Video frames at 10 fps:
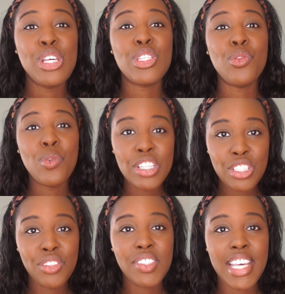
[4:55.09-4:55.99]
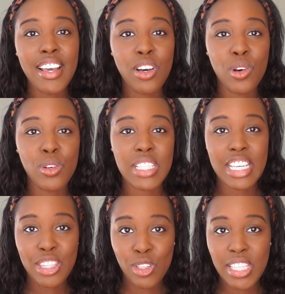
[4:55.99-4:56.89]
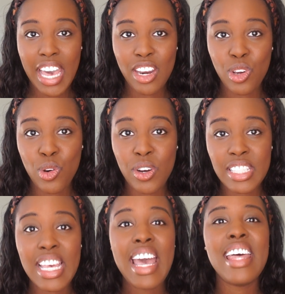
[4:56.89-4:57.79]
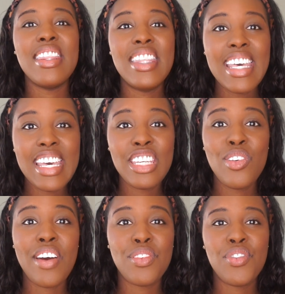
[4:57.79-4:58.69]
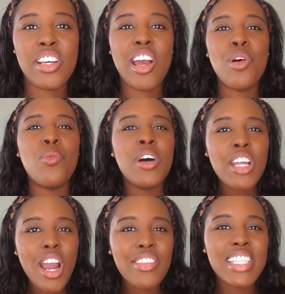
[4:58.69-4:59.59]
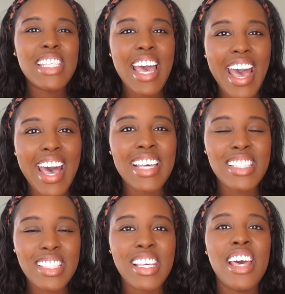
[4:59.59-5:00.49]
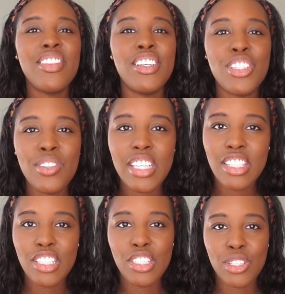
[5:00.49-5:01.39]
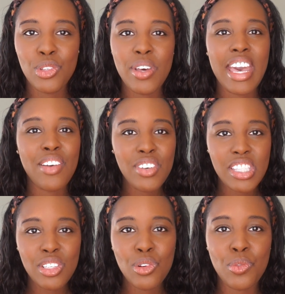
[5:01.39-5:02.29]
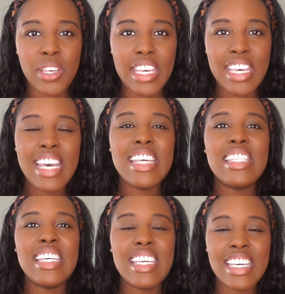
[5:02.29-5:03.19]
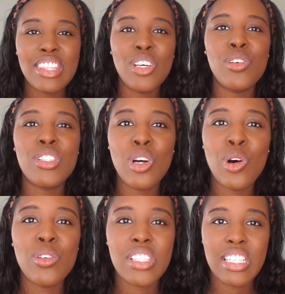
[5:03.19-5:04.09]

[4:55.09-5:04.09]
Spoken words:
So once you set goals in those categories, then you have to figure out what are the tasks that you need to do every single week to get those goals